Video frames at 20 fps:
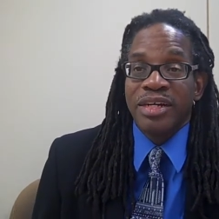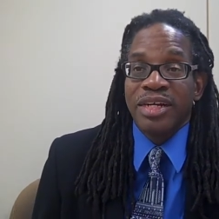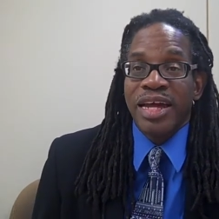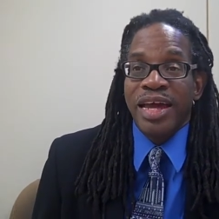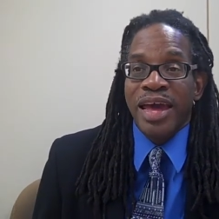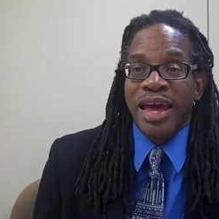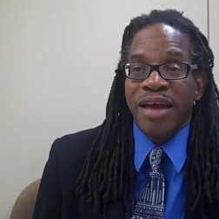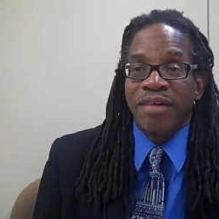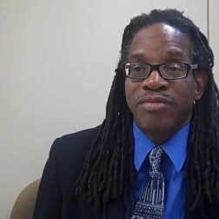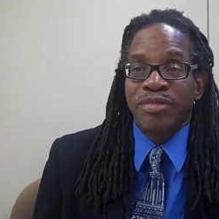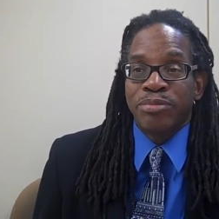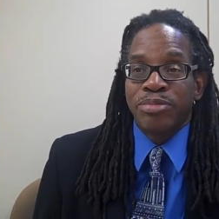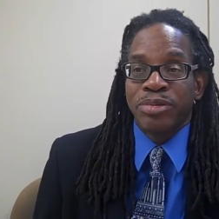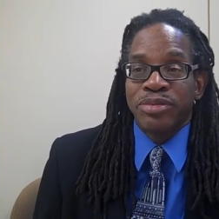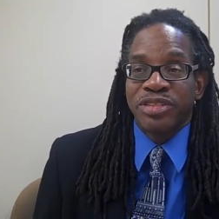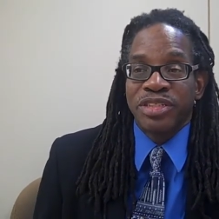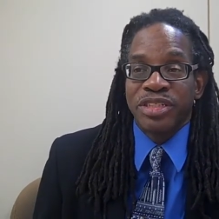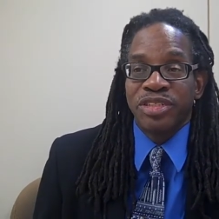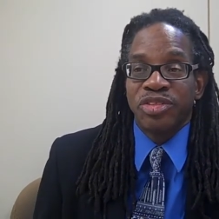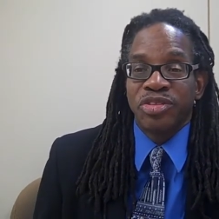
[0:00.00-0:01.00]
have the
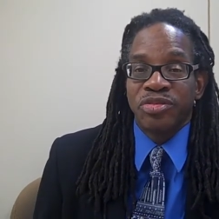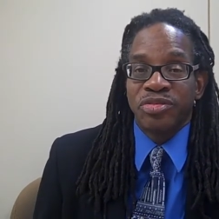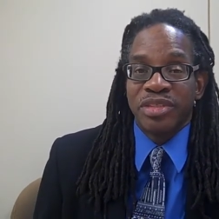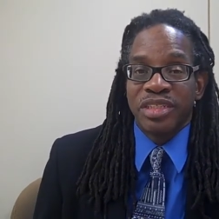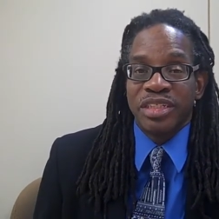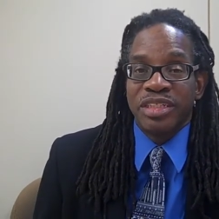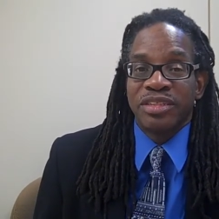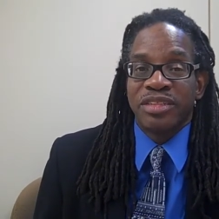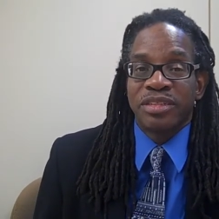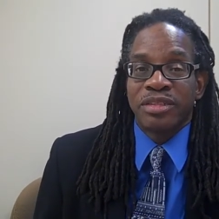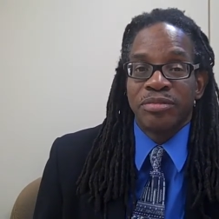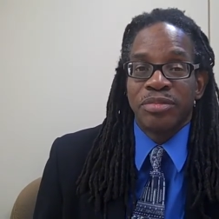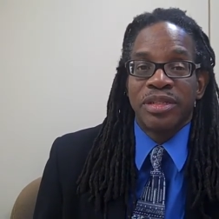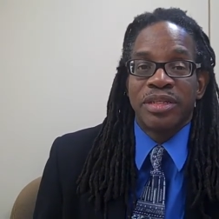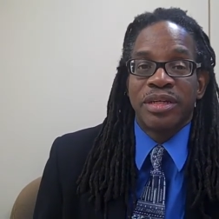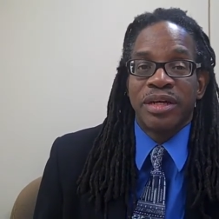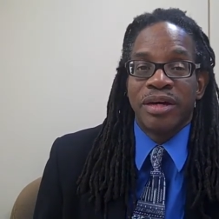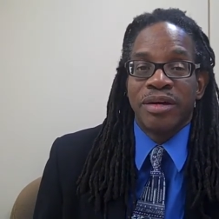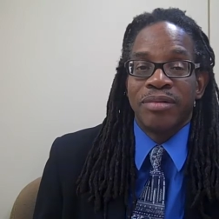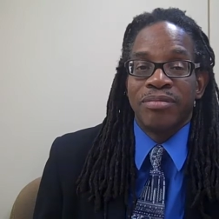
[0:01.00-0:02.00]
potential then to
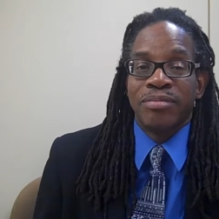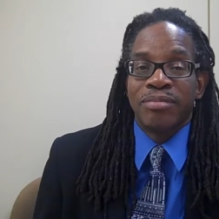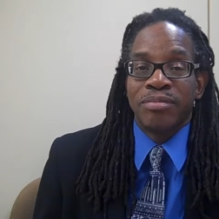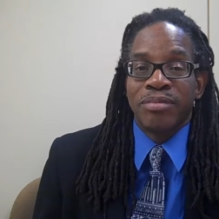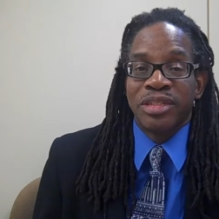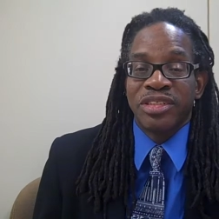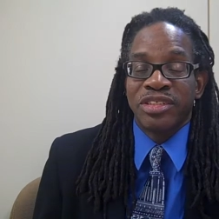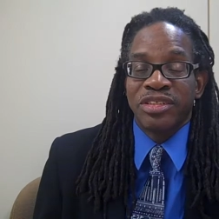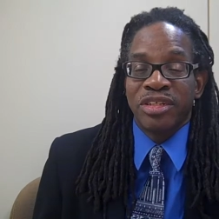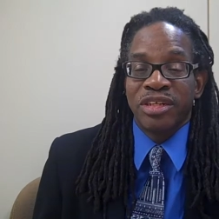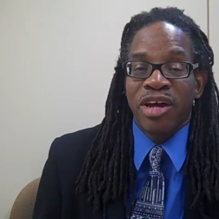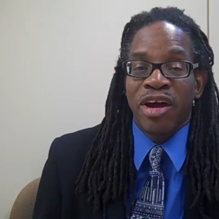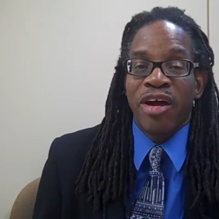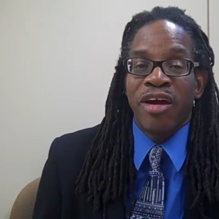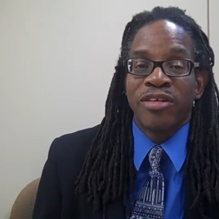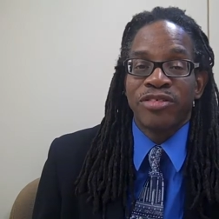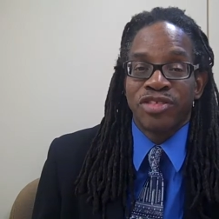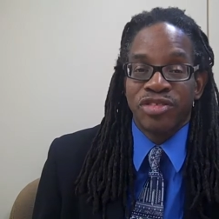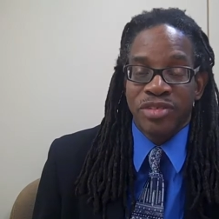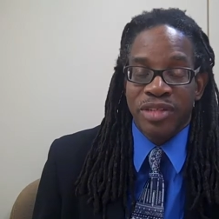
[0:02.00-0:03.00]
become much
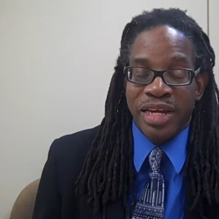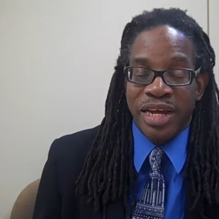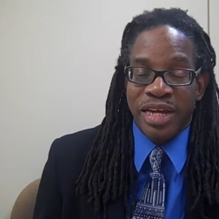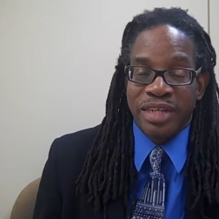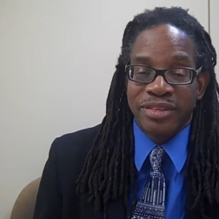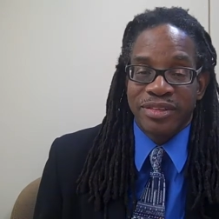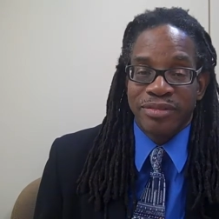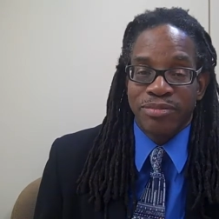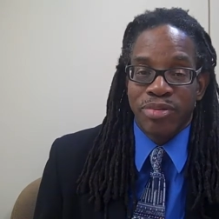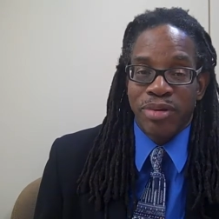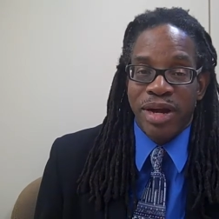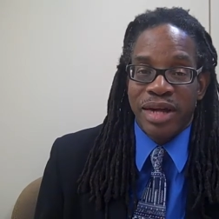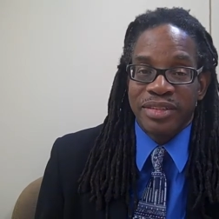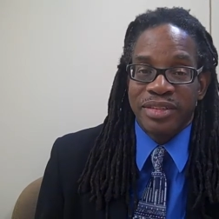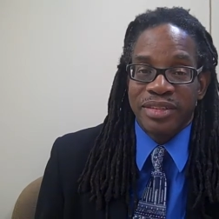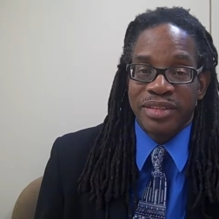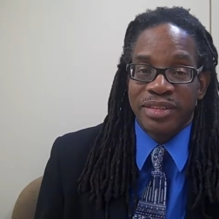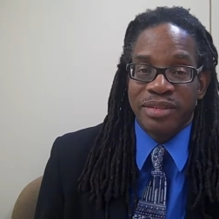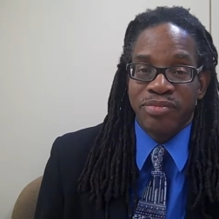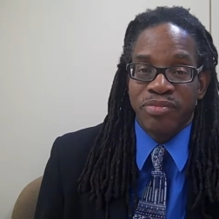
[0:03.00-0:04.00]
larger kinds of
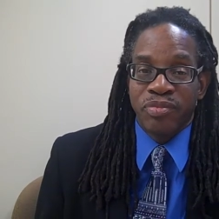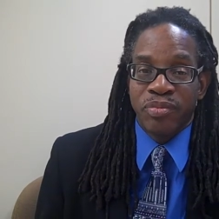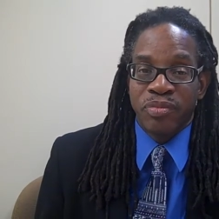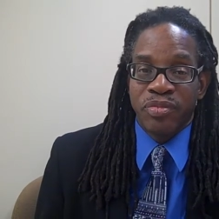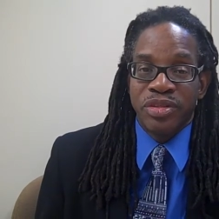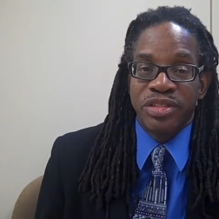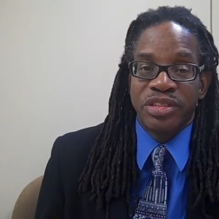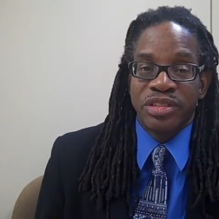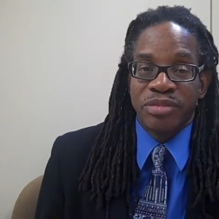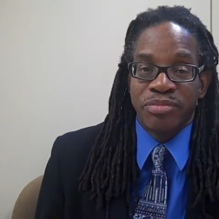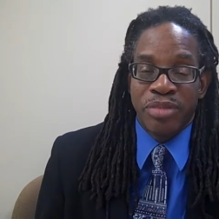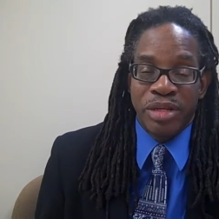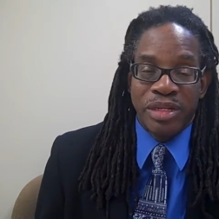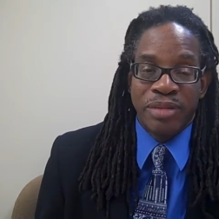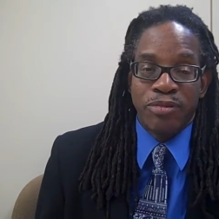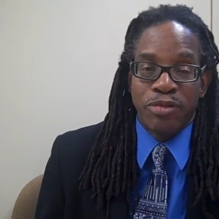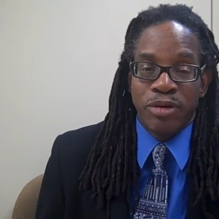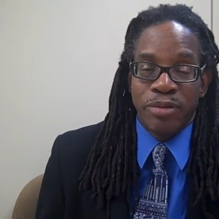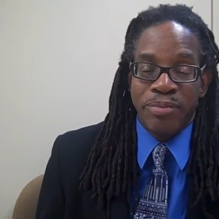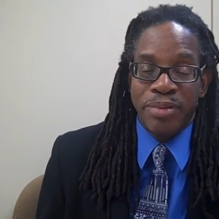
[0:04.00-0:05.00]
projects reaching many
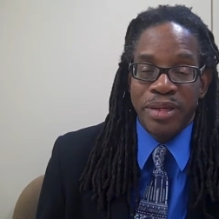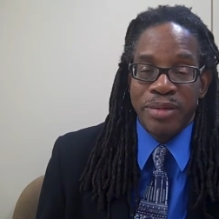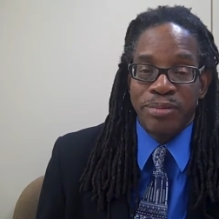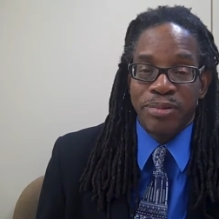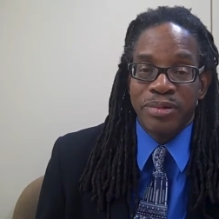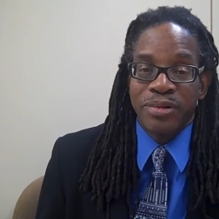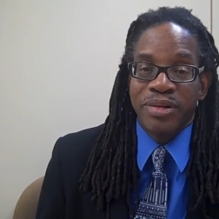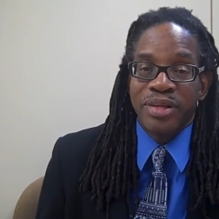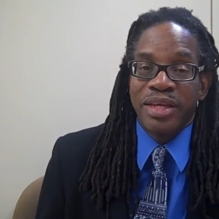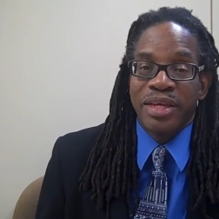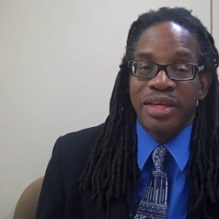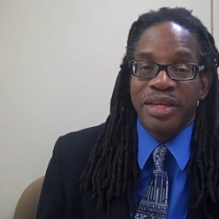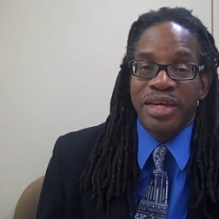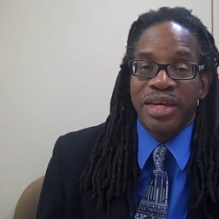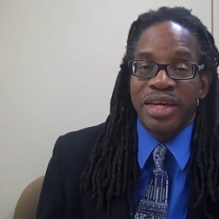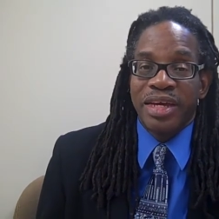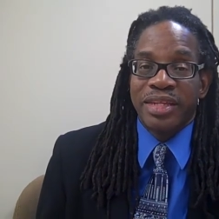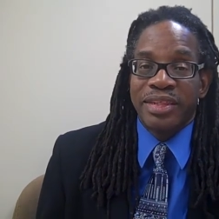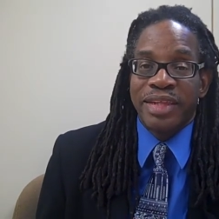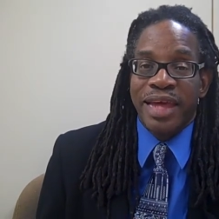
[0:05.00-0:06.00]
more people.
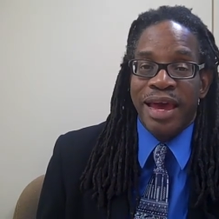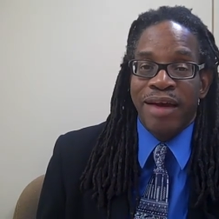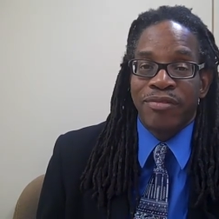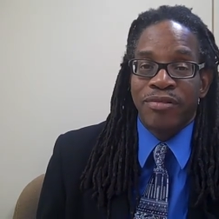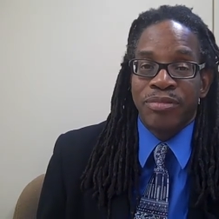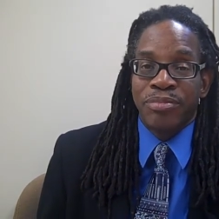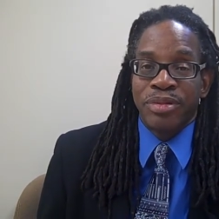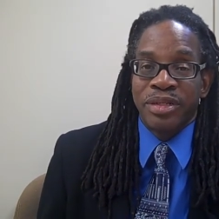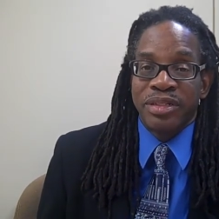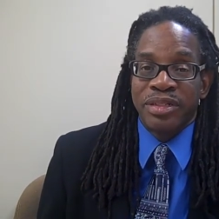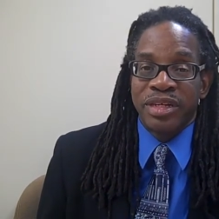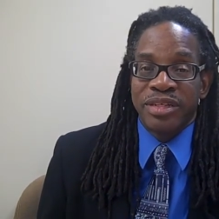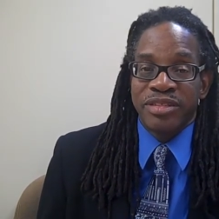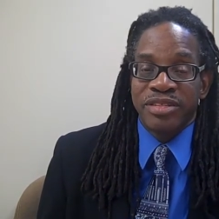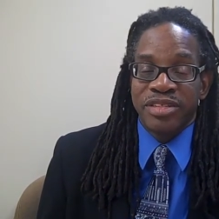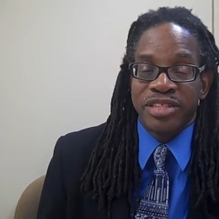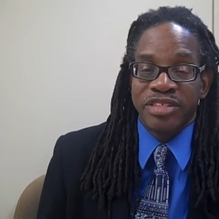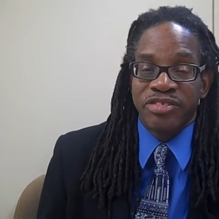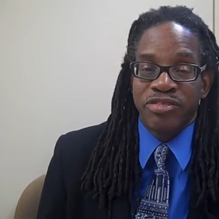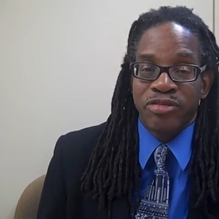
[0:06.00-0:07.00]
And that will be another
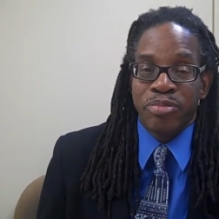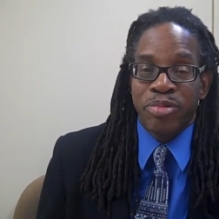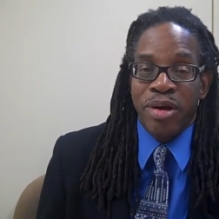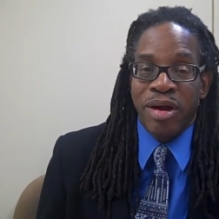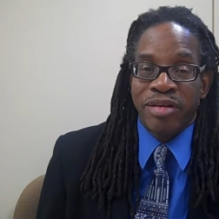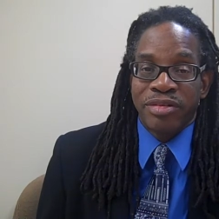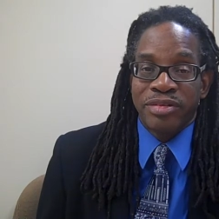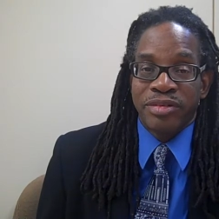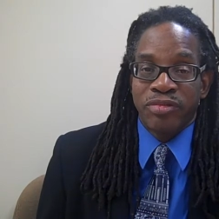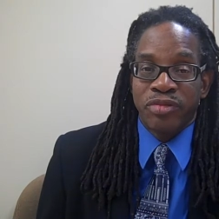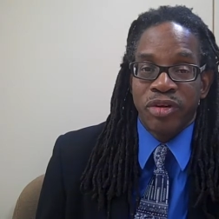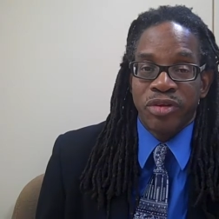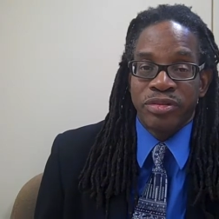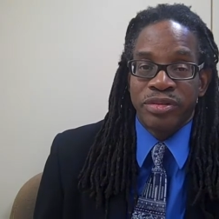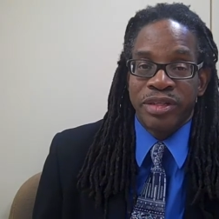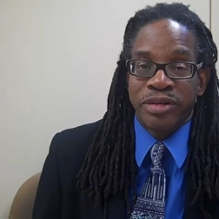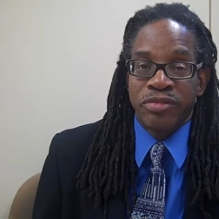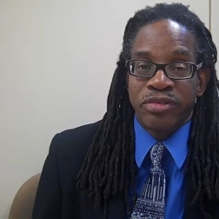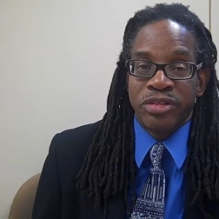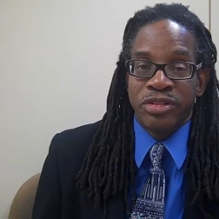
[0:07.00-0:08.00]
central part of the work
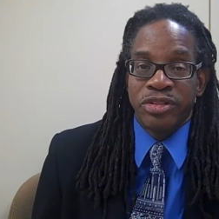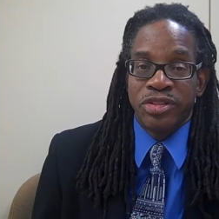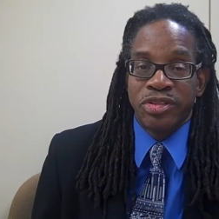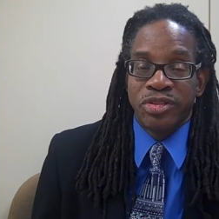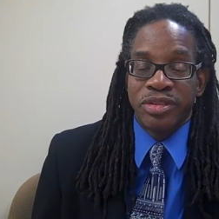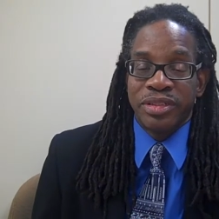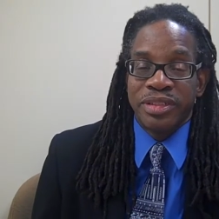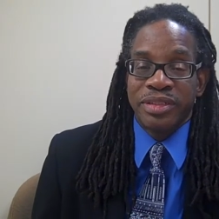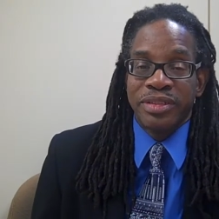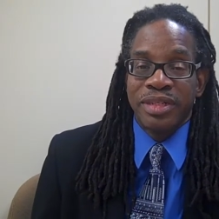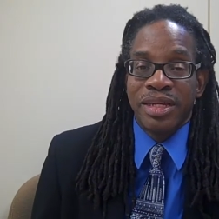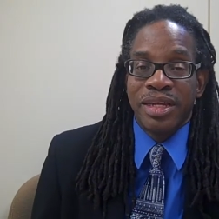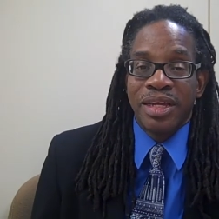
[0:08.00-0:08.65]
that we're doing.